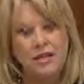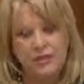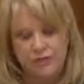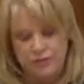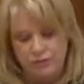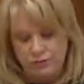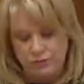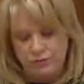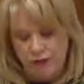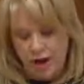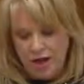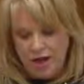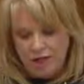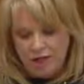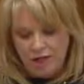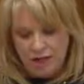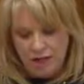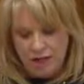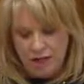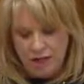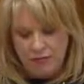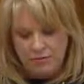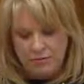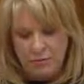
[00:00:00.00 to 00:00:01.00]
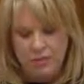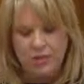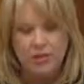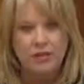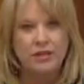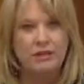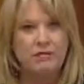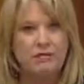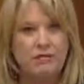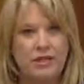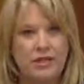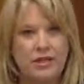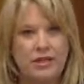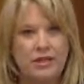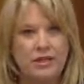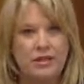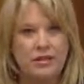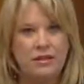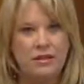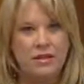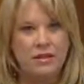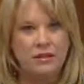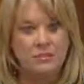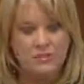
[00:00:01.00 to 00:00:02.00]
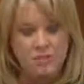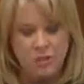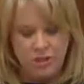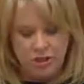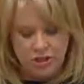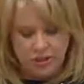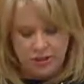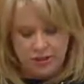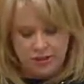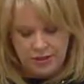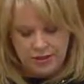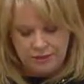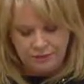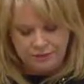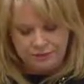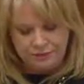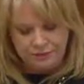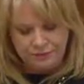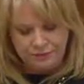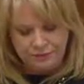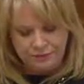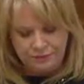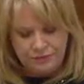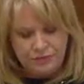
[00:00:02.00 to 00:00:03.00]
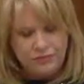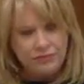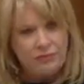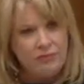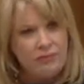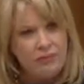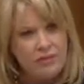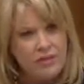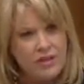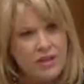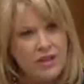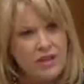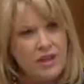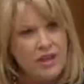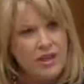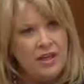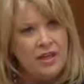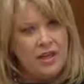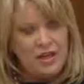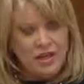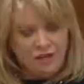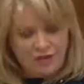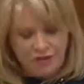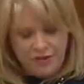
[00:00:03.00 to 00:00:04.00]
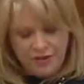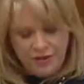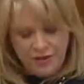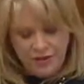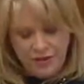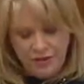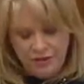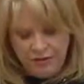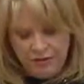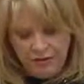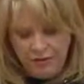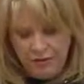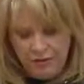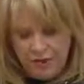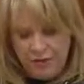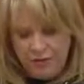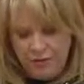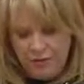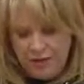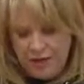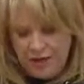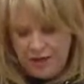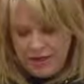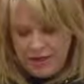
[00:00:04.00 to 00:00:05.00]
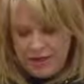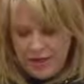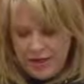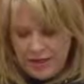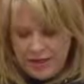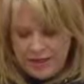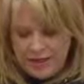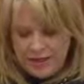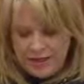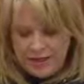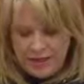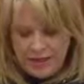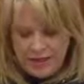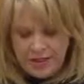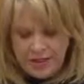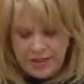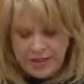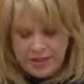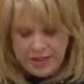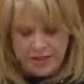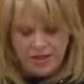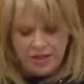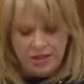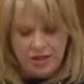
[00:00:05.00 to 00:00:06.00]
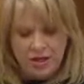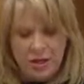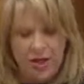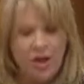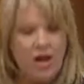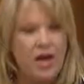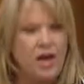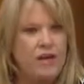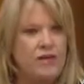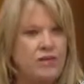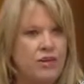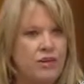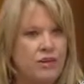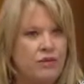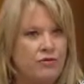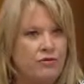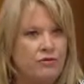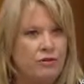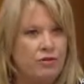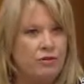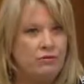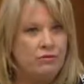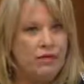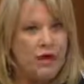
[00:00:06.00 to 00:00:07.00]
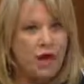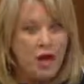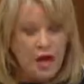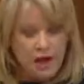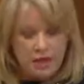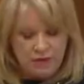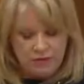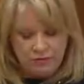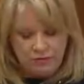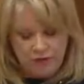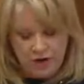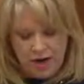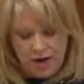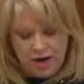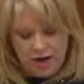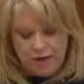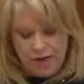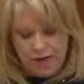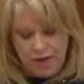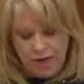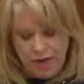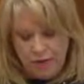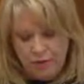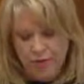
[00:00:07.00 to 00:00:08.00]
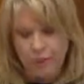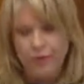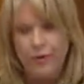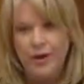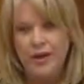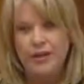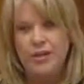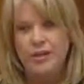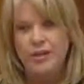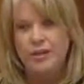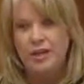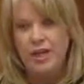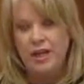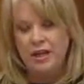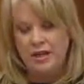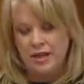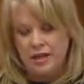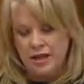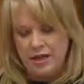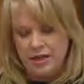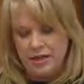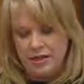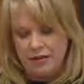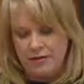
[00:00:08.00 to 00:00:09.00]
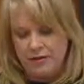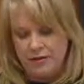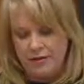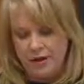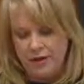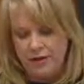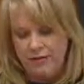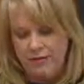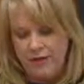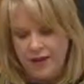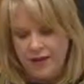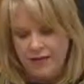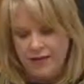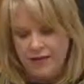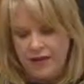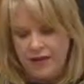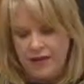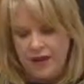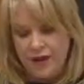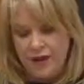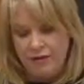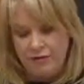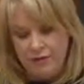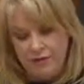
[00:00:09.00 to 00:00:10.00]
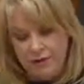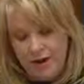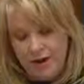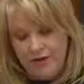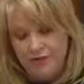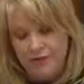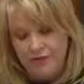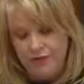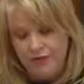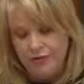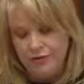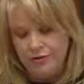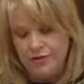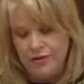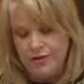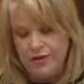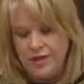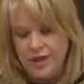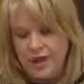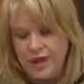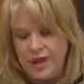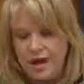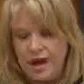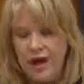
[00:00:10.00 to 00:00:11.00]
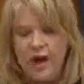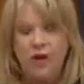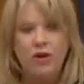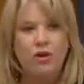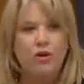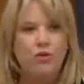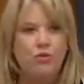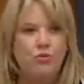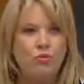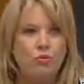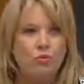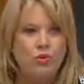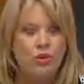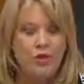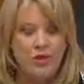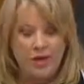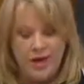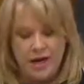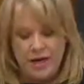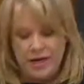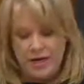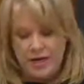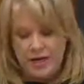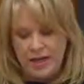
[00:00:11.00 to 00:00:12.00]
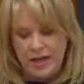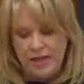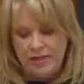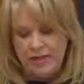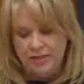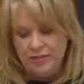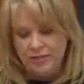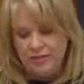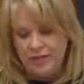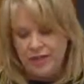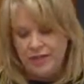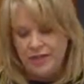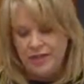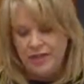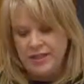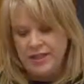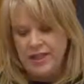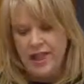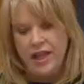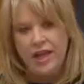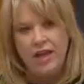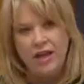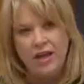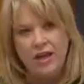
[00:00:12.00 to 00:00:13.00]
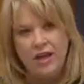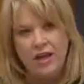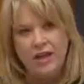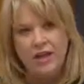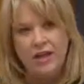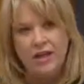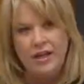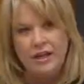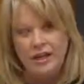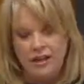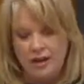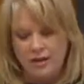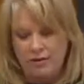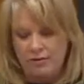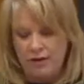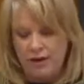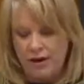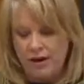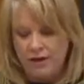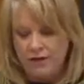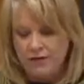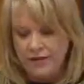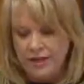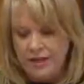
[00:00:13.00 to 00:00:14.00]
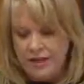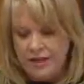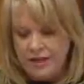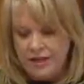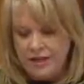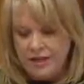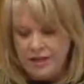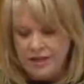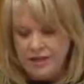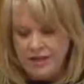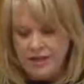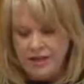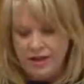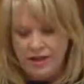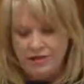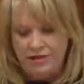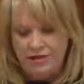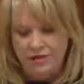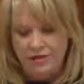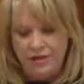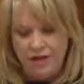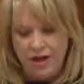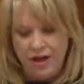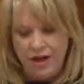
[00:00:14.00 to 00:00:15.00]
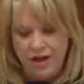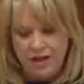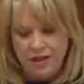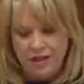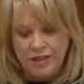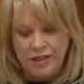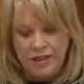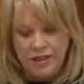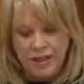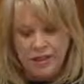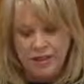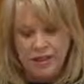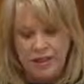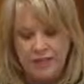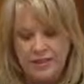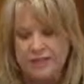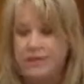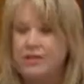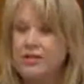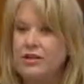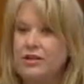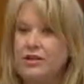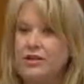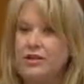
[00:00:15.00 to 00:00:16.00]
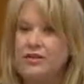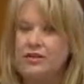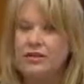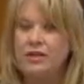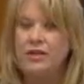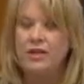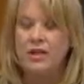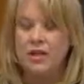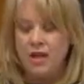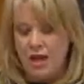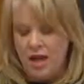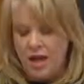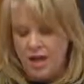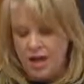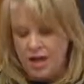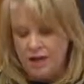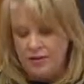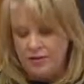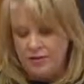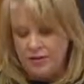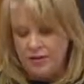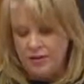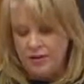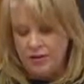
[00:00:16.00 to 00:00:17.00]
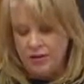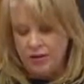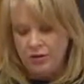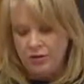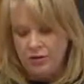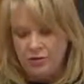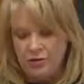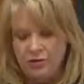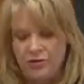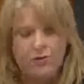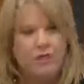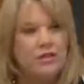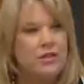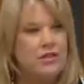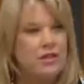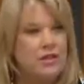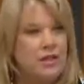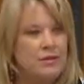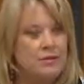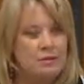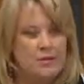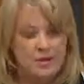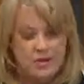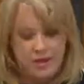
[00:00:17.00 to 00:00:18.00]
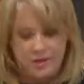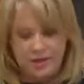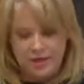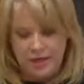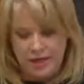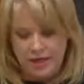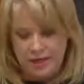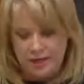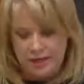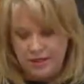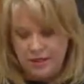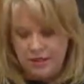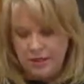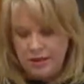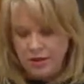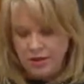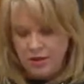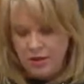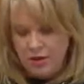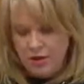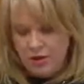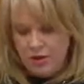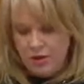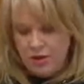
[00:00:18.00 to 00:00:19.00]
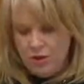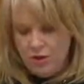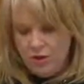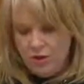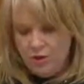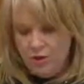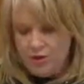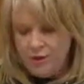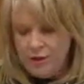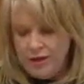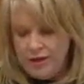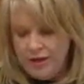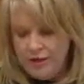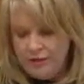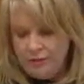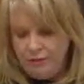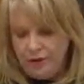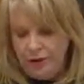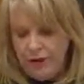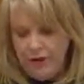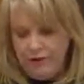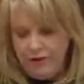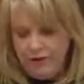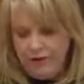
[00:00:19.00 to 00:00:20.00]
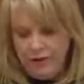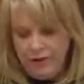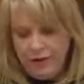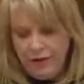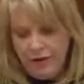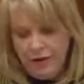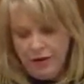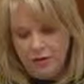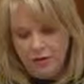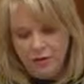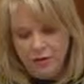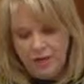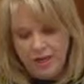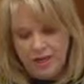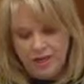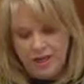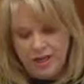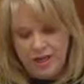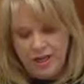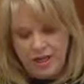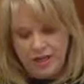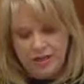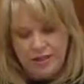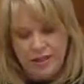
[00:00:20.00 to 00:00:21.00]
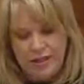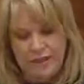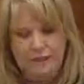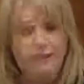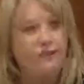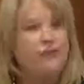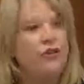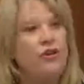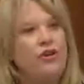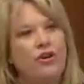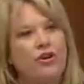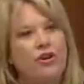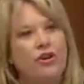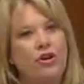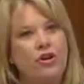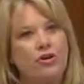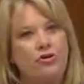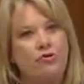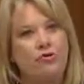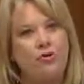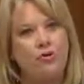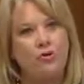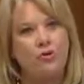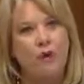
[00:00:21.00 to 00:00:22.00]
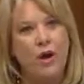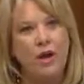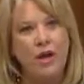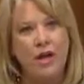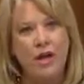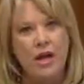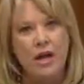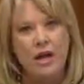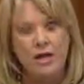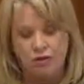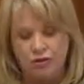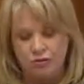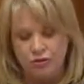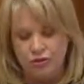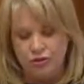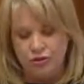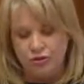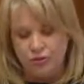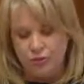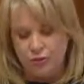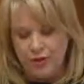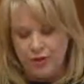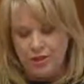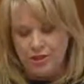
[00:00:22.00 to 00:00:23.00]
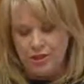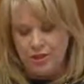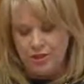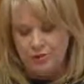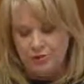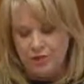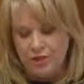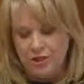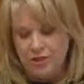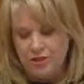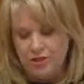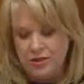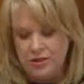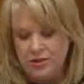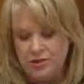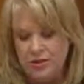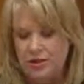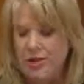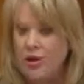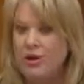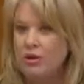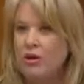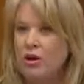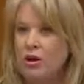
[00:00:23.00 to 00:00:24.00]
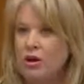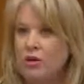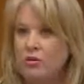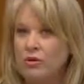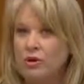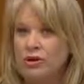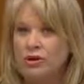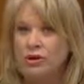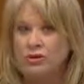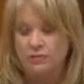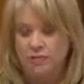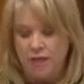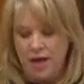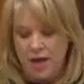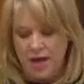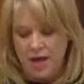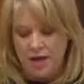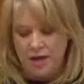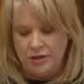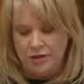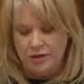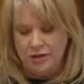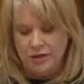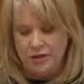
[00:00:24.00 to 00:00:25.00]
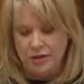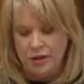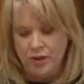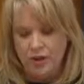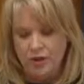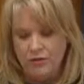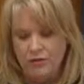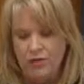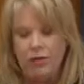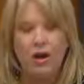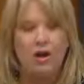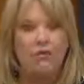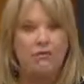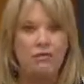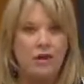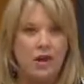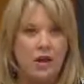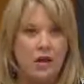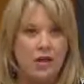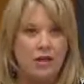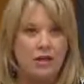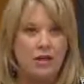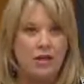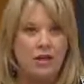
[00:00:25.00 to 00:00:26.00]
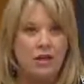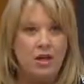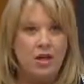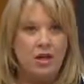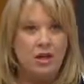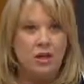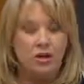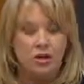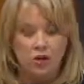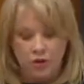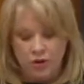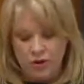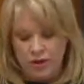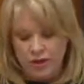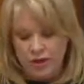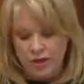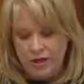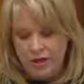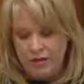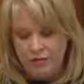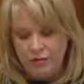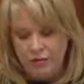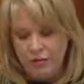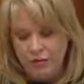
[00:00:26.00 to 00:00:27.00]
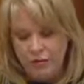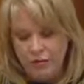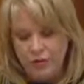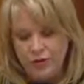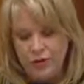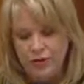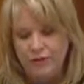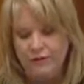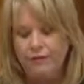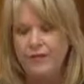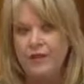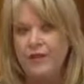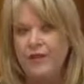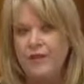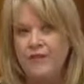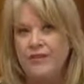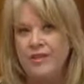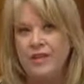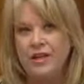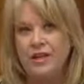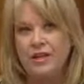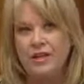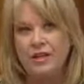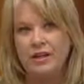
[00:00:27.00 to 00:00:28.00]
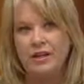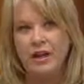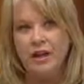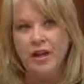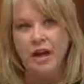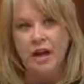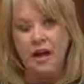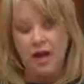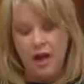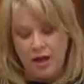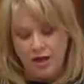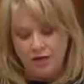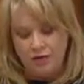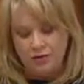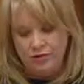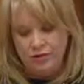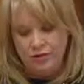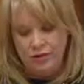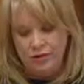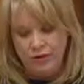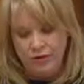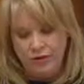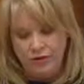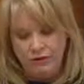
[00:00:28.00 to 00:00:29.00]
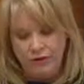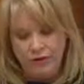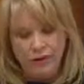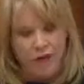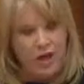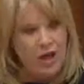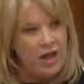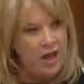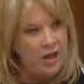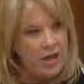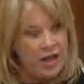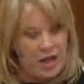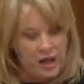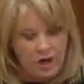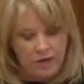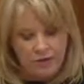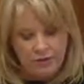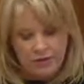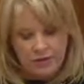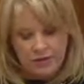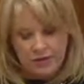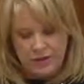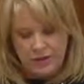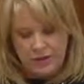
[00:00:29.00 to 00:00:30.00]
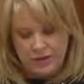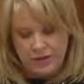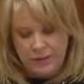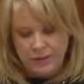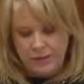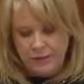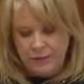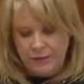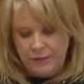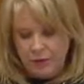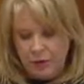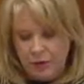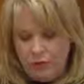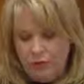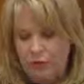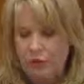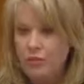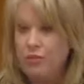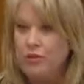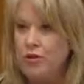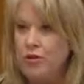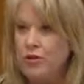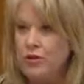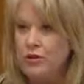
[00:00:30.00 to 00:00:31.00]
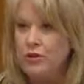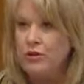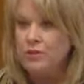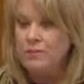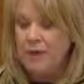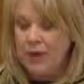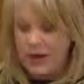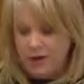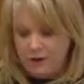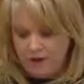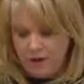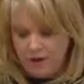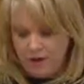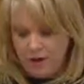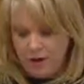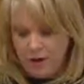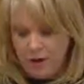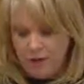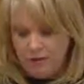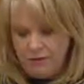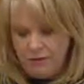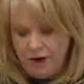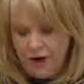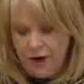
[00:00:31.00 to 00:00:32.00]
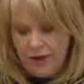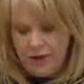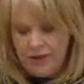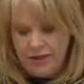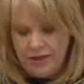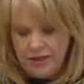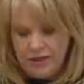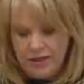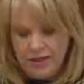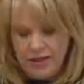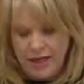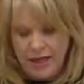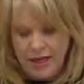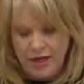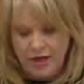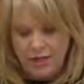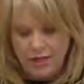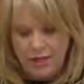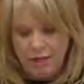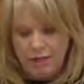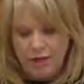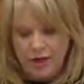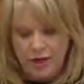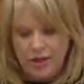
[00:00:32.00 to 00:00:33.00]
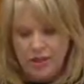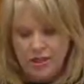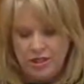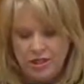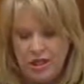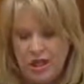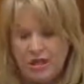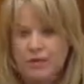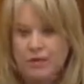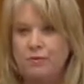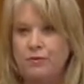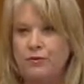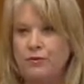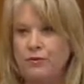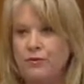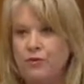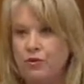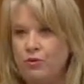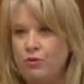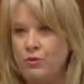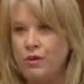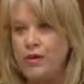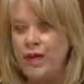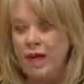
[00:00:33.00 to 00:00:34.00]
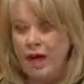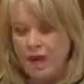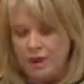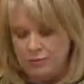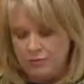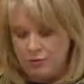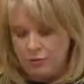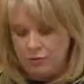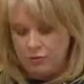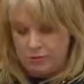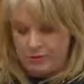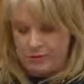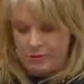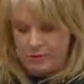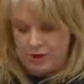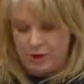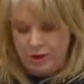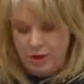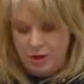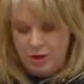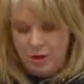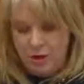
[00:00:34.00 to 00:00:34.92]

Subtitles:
at the right time to complete their missions. In the theatre of combat, such as the skies over Iraq right now, Wedgetail aircraft and their RAF crews are coordinating and directing Allied aircraft in their fight against terrorists and the so-called Islamic State. Already the RAF Wedgetails have flown over 120 missions with our coalition partners over Iraq, logging more than 1,500 flying hours. Reports back from Iraq indicate the Wedgetail is performing admirably.